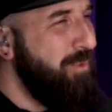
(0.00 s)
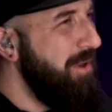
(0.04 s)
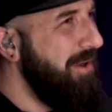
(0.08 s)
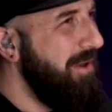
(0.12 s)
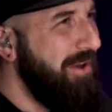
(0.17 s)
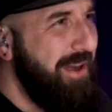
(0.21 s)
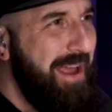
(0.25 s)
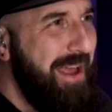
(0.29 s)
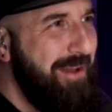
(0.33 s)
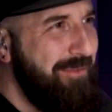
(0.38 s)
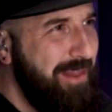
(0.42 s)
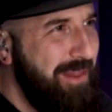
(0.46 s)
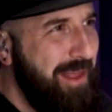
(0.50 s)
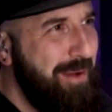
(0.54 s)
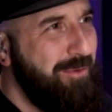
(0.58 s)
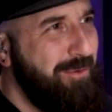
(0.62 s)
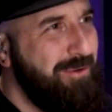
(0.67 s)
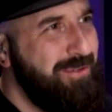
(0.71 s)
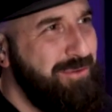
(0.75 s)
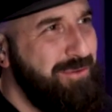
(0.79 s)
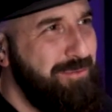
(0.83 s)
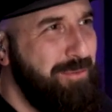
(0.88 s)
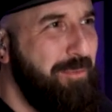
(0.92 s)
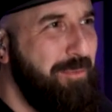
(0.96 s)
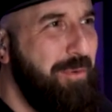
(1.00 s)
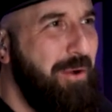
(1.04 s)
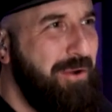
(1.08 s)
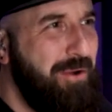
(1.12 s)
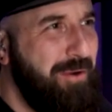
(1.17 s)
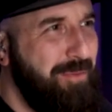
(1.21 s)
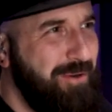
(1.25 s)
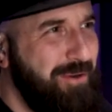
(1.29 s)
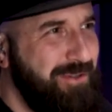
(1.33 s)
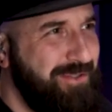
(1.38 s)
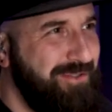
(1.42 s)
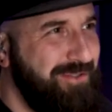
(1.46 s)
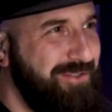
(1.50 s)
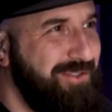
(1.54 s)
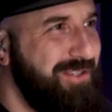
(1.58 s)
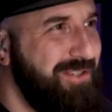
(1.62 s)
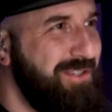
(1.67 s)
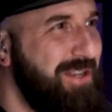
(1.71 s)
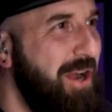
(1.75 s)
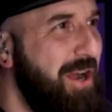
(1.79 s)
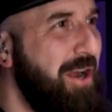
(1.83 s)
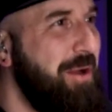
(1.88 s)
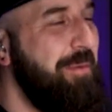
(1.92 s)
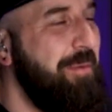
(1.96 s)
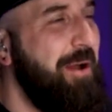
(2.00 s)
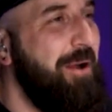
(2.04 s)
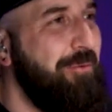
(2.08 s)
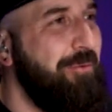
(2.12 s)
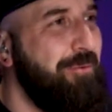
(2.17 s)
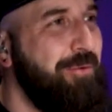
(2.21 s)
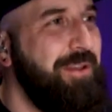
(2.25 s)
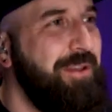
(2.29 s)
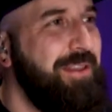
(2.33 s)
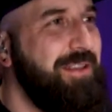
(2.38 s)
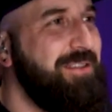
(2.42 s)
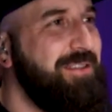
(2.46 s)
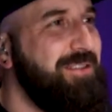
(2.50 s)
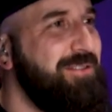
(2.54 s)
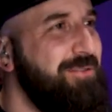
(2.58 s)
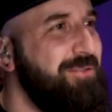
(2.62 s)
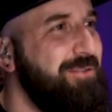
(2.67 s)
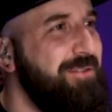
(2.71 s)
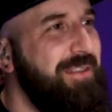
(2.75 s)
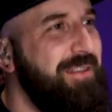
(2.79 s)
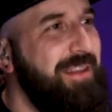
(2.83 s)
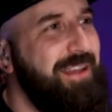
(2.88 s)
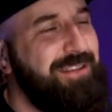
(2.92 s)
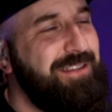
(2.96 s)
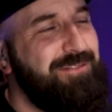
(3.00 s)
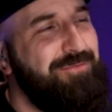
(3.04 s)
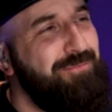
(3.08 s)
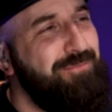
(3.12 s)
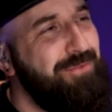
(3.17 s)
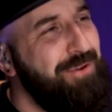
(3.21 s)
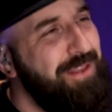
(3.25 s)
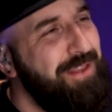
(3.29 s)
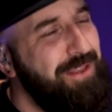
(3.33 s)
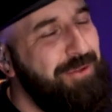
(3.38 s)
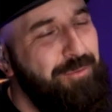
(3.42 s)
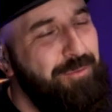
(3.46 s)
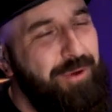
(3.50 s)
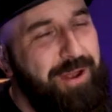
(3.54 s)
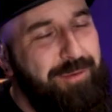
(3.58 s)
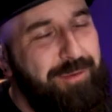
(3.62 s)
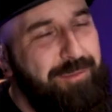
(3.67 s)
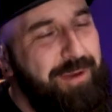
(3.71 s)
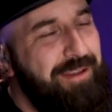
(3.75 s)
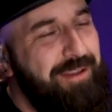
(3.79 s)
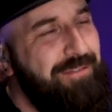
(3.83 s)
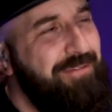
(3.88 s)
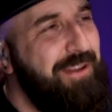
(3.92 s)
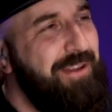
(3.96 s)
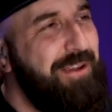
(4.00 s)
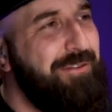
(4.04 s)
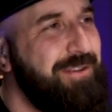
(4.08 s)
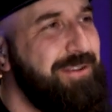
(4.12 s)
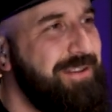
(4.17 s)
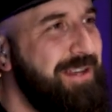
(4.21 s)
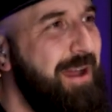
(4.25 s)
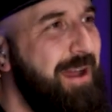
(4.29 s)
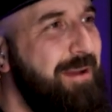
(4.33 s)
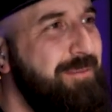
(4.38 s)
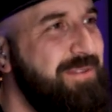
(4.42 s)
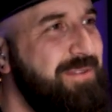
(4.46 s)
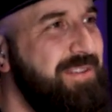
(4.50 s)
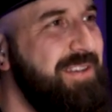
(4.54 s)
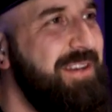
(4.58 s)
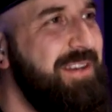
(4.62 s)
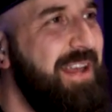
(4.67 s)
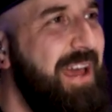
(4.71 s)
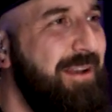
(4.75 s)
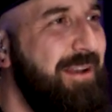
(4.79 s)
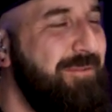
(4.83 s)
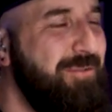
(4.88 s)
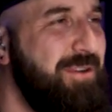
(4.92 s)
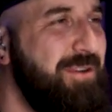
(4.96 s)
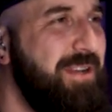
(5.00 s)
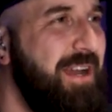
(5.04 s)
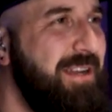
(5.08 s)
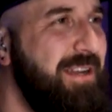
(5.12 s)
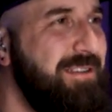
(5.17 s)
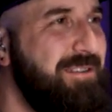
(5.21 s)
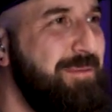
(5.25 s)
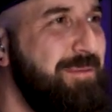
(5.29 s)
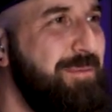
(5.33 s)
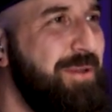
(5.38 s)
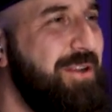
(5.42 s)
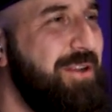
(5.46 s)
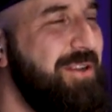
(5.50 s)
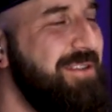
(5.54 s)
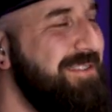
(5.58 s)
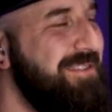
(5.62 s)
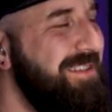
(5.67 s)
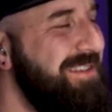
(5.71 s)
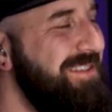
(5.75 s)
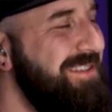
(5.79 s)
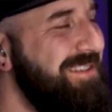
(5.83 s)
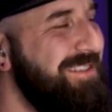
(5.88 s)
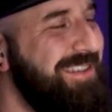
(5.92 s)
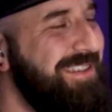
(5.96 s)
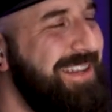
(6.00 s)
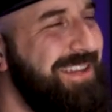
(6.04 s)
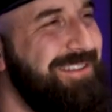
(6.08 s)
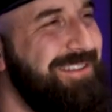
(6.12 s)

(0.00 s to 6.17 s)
we're going to have a lot more Super Bowl commercials to talk about really soon. It's really one of my favorite times in advertising because they just